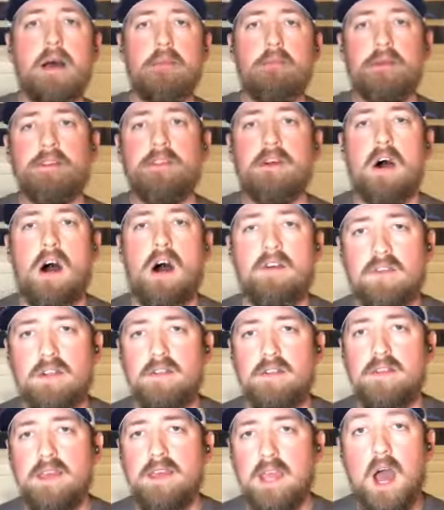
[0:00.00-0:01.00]
up and to
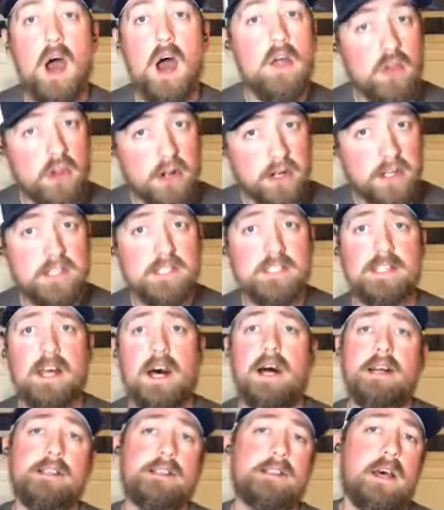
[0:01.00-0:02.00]
offer the other
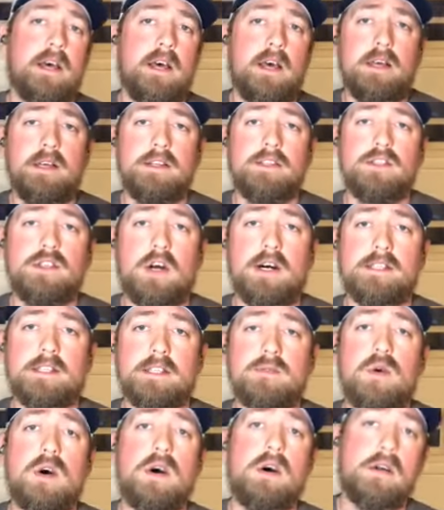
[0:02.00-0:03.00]
size jaws
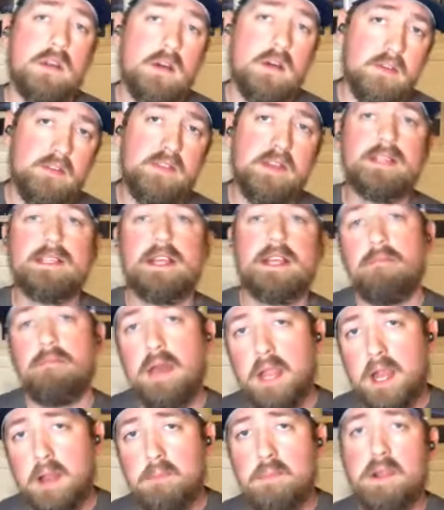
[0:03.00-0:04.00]
as well, and other things like
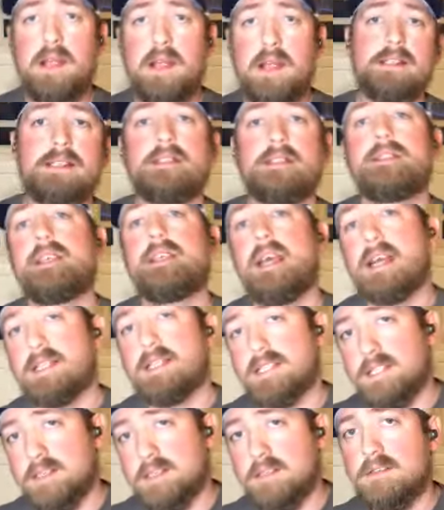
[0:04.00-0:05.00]
Mega Press and
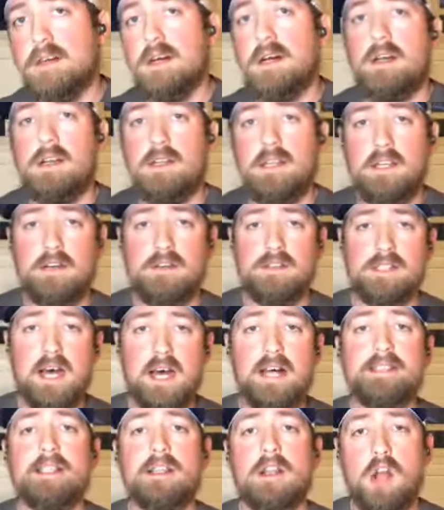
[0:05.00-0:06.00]
EXL,
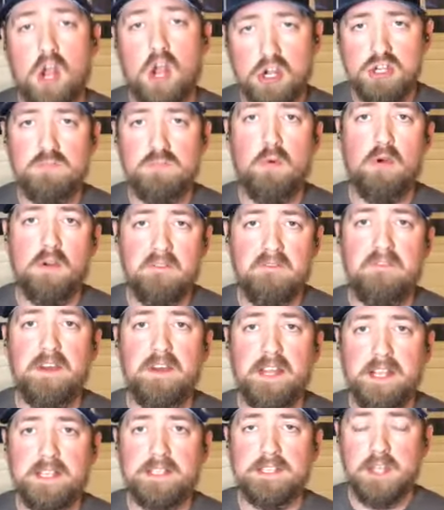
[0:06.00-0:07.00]
size of large bore
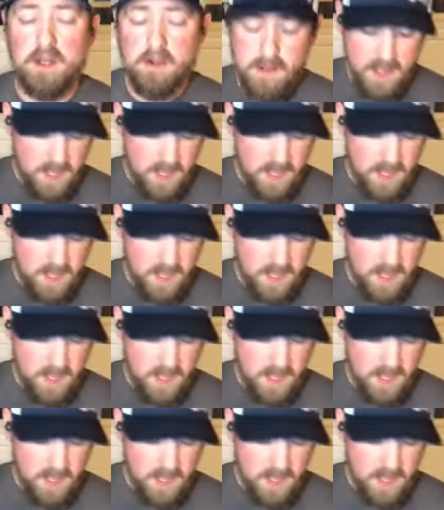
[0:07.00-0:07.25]
fitting. So